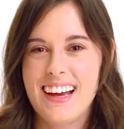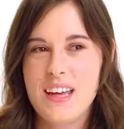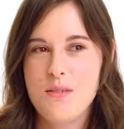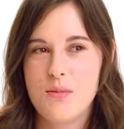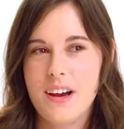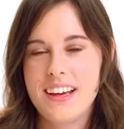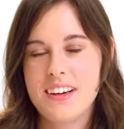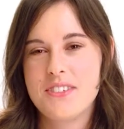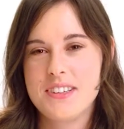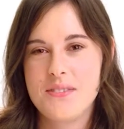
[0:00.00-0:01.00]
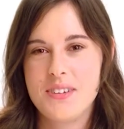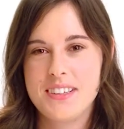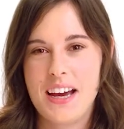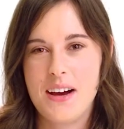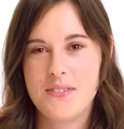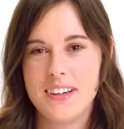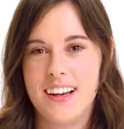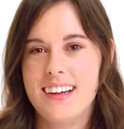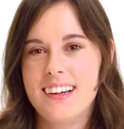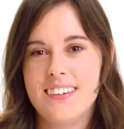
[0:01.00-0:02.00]
I keep waiting for something to happen,
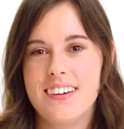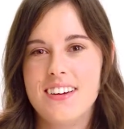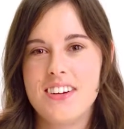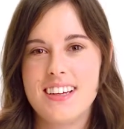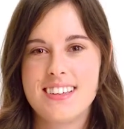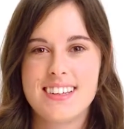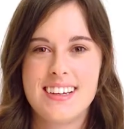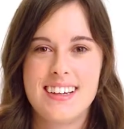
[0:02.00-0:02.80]
like, oh, here it is.